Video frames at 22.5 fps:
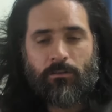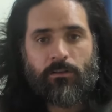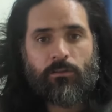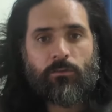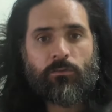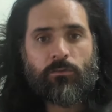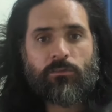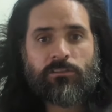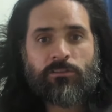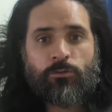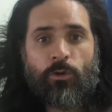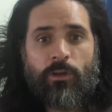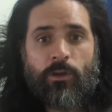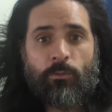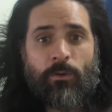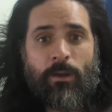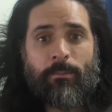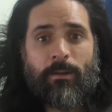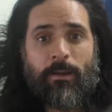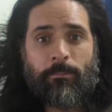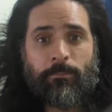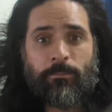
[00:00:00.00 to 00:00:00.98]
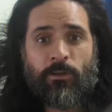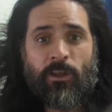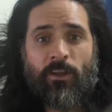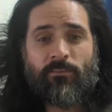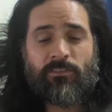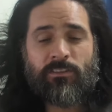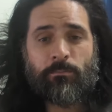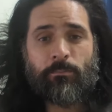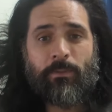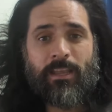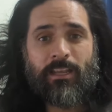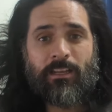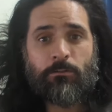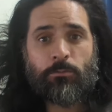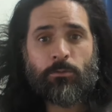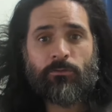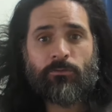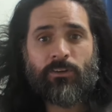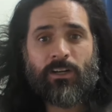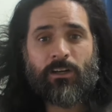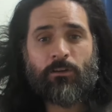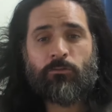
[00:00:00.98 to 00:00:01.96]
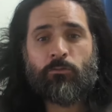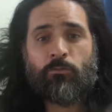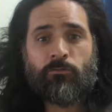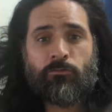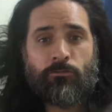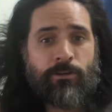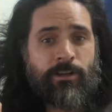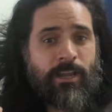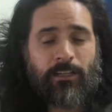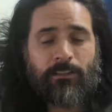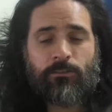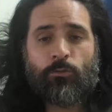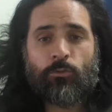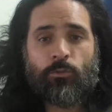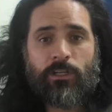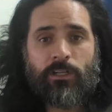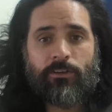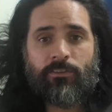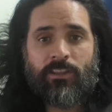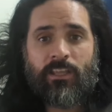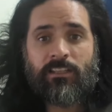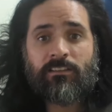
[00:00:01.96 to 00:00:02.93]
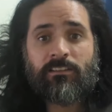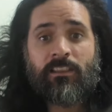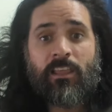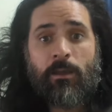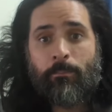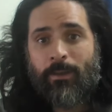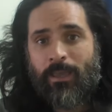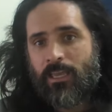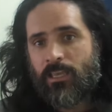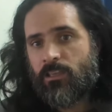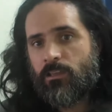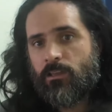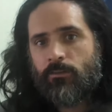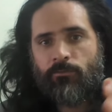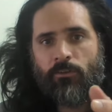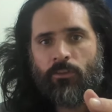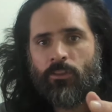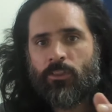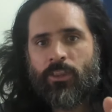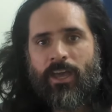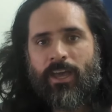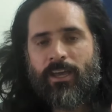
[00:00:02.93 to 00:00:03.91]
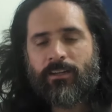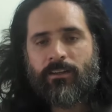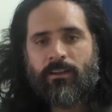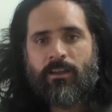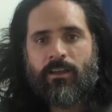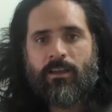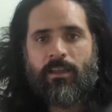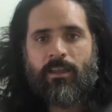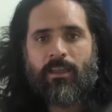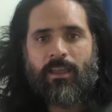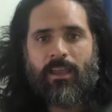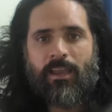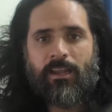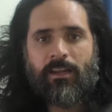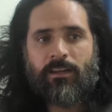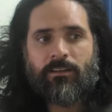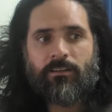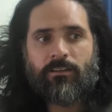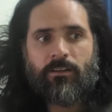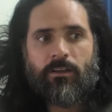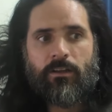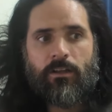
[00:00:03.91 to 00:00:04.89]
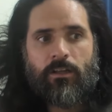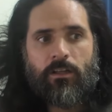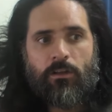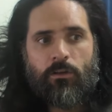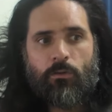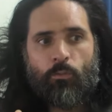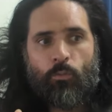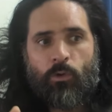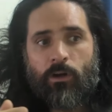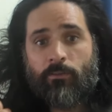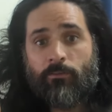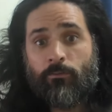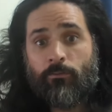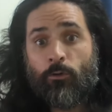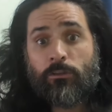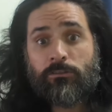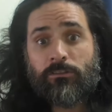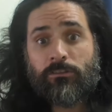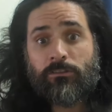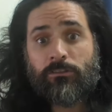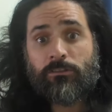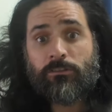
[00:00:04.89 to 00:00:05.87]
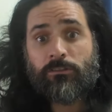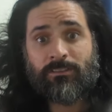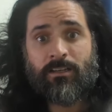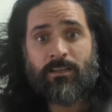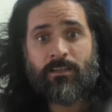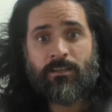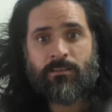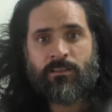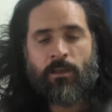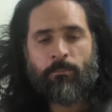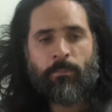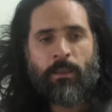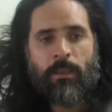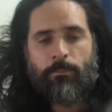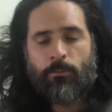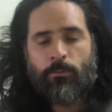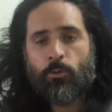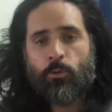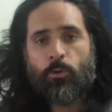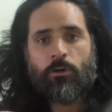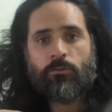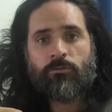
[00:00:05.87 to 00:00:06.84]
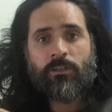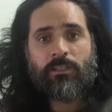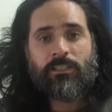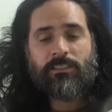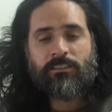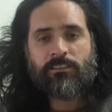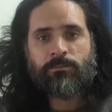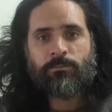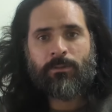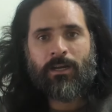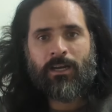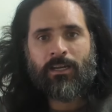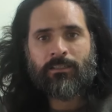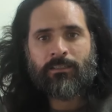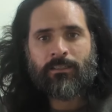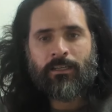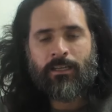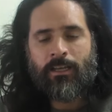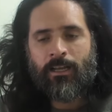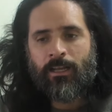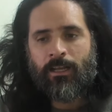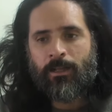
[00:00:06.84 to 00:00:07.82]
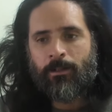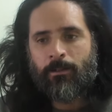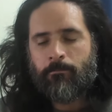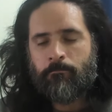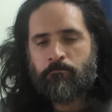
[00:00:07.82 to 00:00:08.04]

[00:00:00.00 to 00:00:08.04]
soy web app you have to make with React or whatever. They're paying you for that. And what I've also seen is that people who are really smart, I've